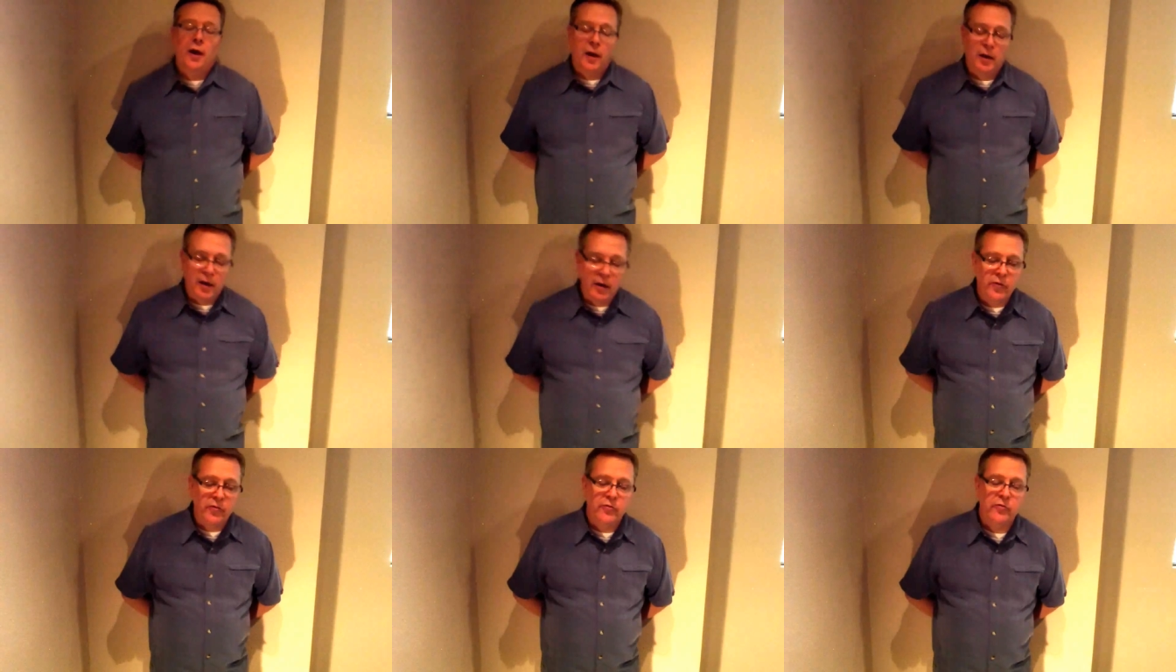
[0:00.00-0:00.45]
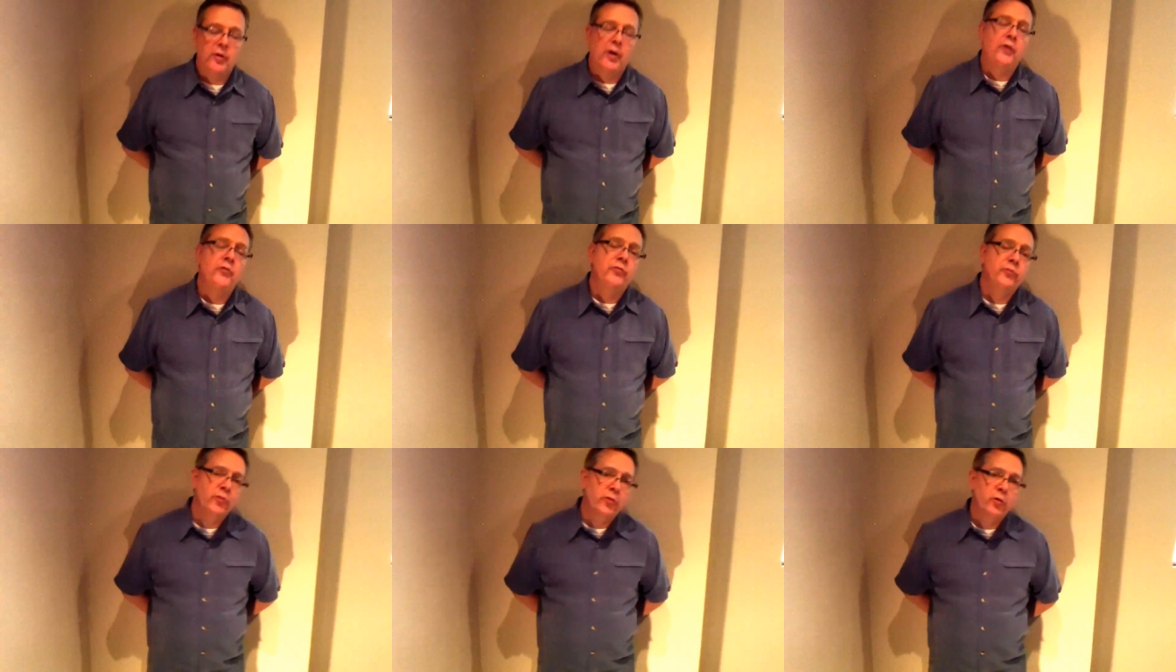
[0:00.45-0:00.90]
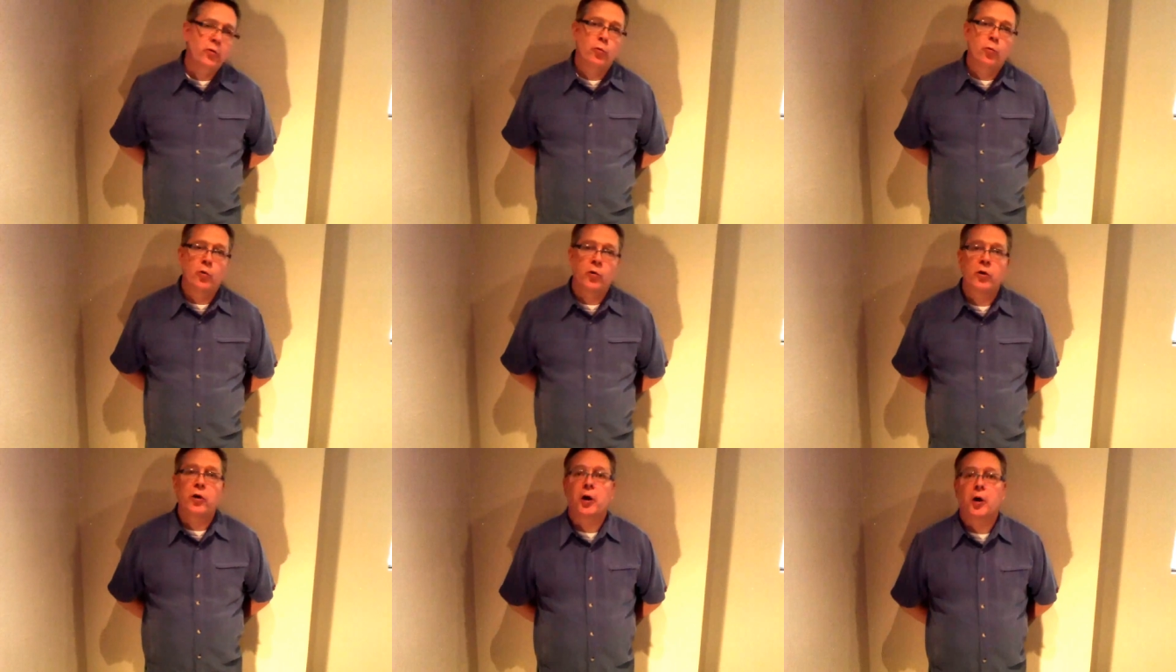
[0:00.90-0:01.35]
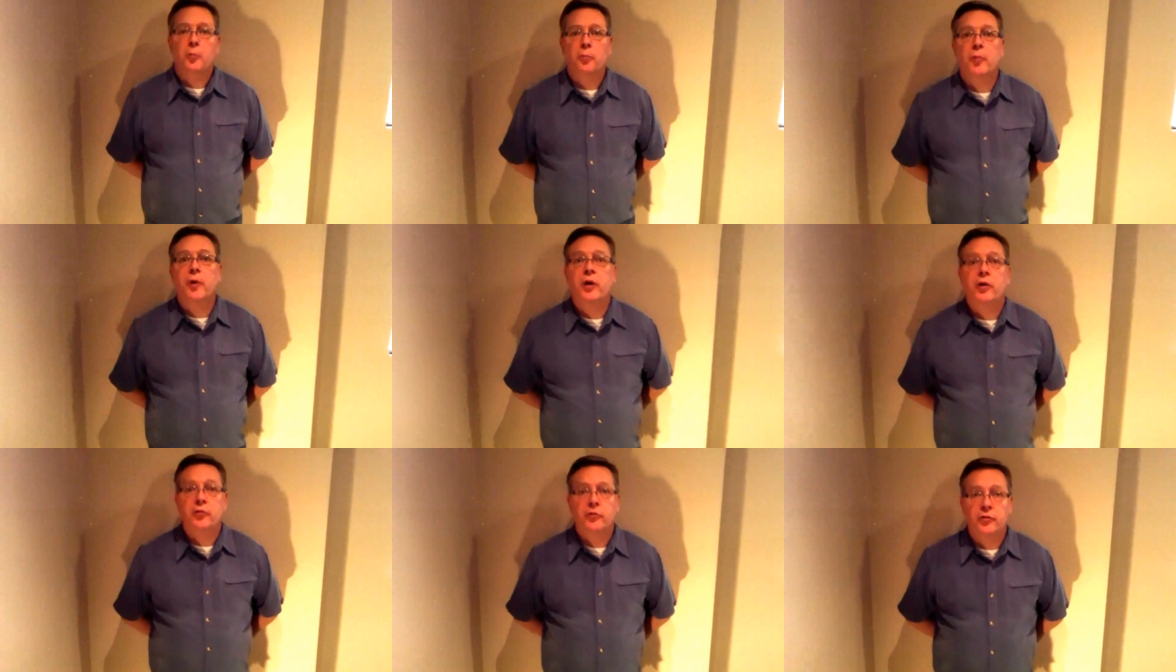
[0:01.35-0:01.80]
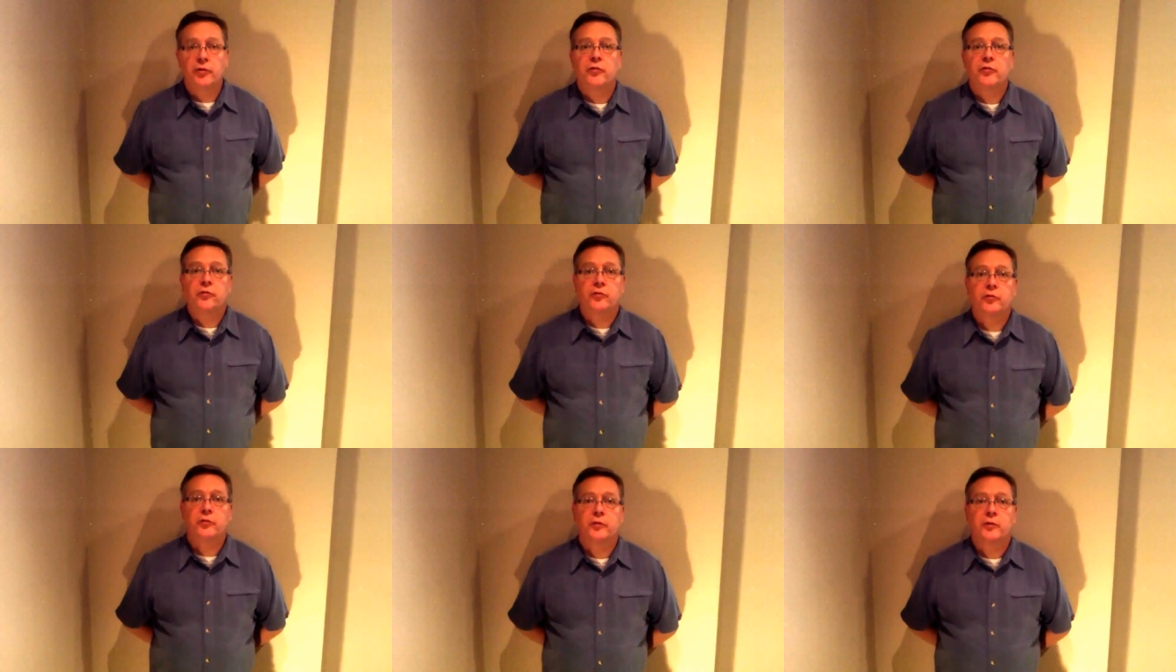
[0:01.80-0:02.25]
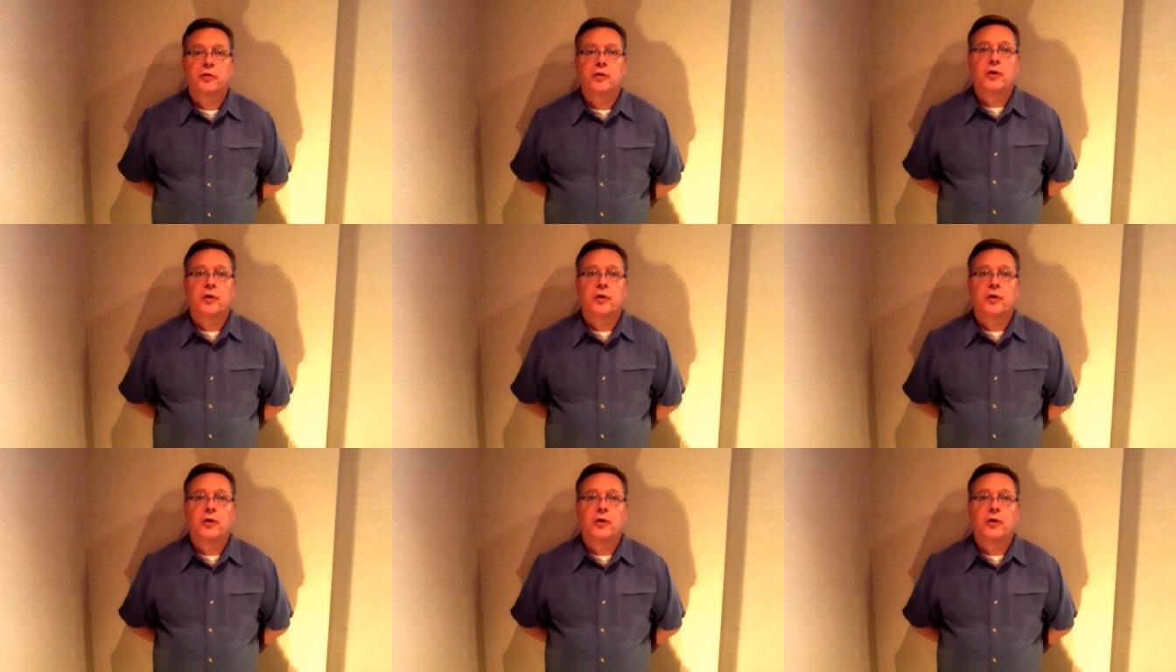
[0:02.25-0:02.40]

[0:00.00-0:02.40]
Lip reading: And I still work on patients.